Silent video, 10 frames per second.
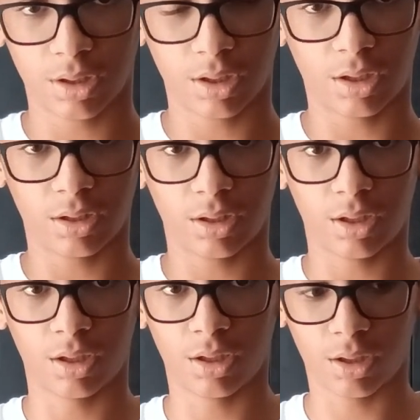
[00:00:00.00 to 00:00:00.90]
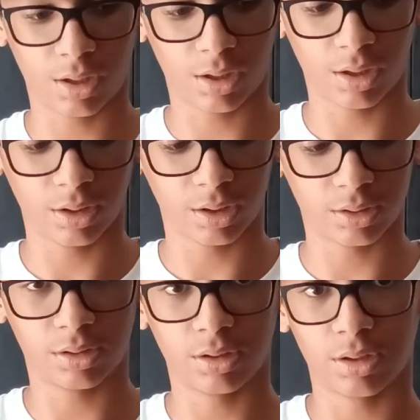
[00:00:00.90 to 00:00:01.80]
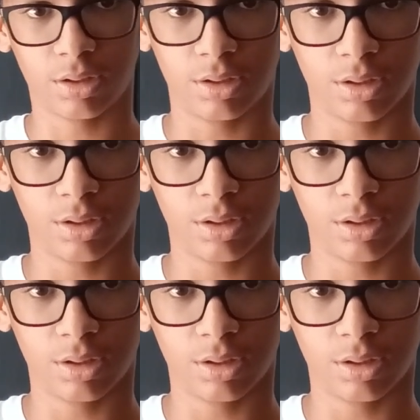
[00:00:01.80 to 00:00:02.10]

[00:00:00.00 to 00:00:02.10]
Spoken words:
and then I like to